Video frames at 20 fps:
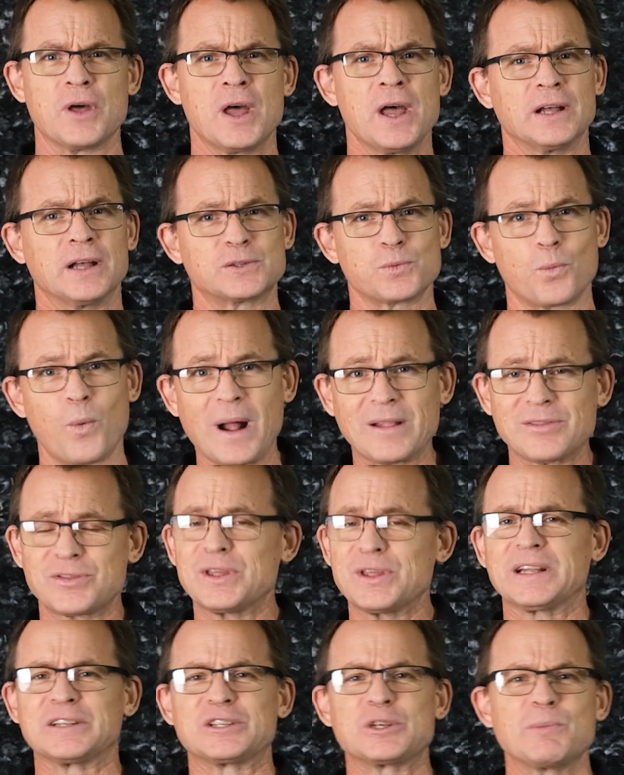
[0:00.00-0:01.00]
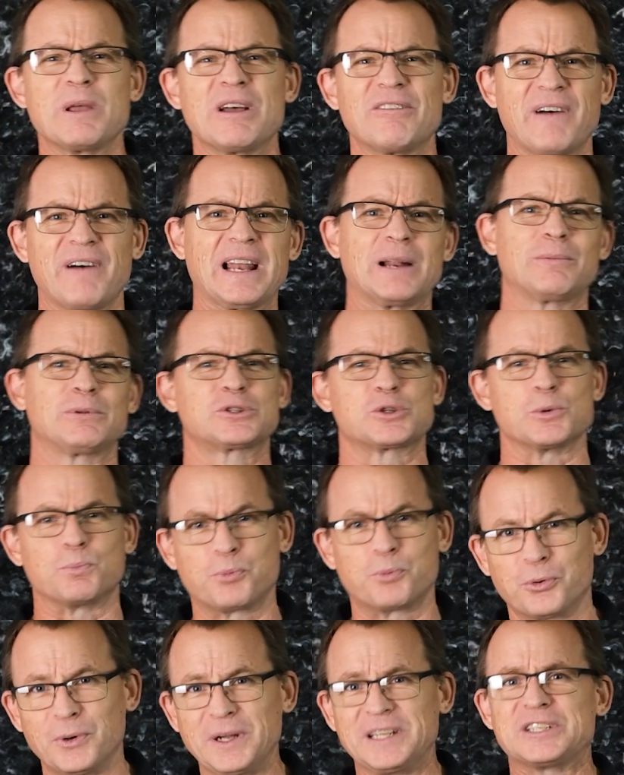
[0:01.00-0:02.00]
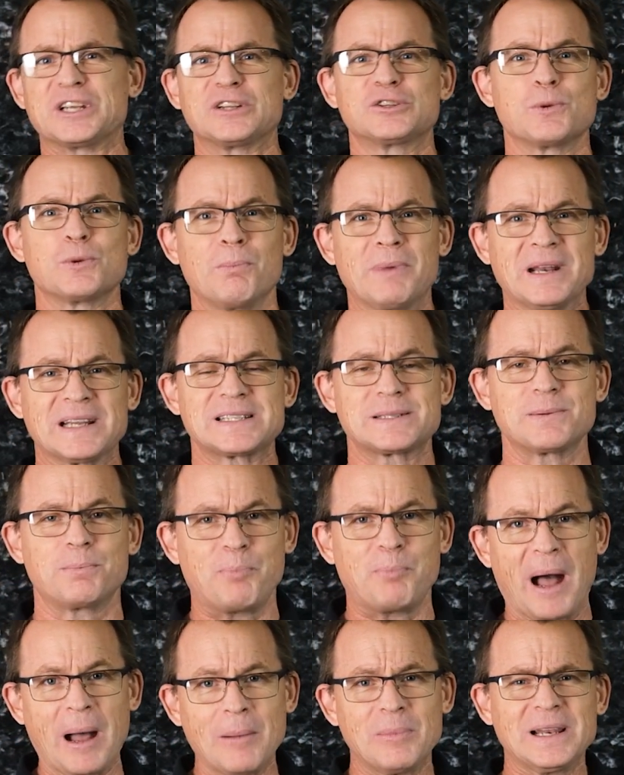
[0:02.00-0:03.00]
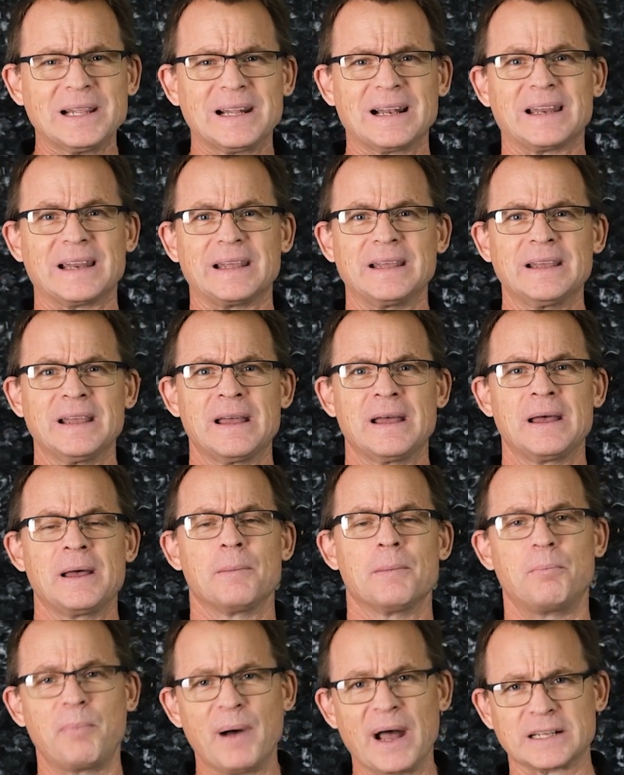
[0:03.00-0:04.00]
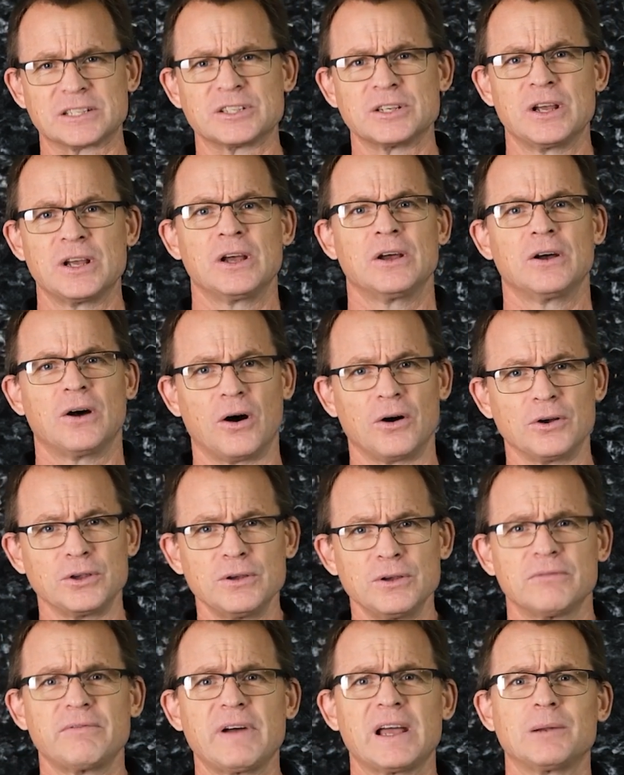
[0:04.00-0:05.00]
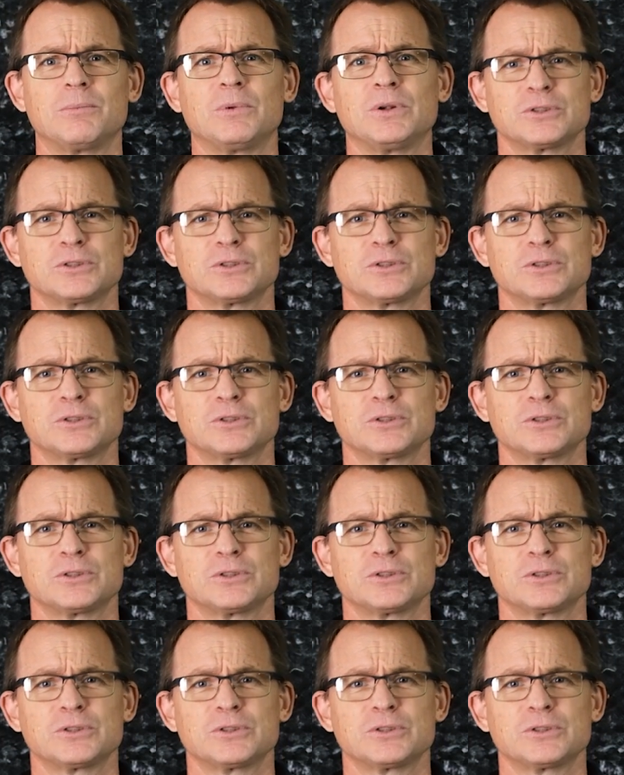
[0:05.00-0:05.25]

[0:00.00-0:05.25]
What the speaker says: It's one thing to be available to preach and to minister publicly, but are you available